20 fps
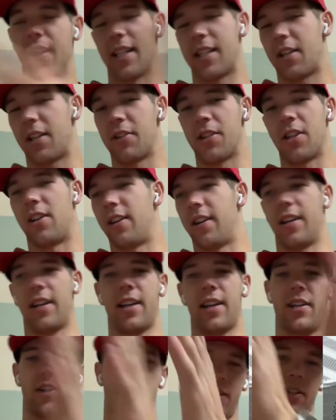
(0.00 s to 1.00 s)
list goes on,
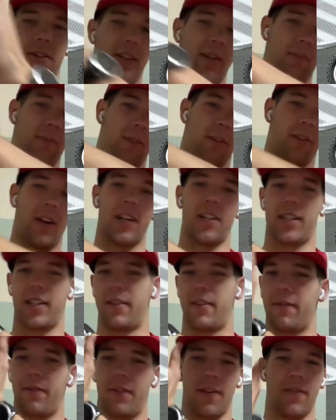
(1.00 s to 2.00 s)
like slowly
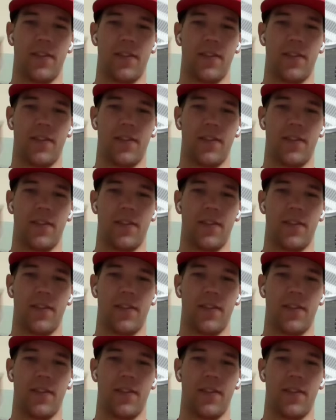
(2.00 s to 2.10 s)
progressing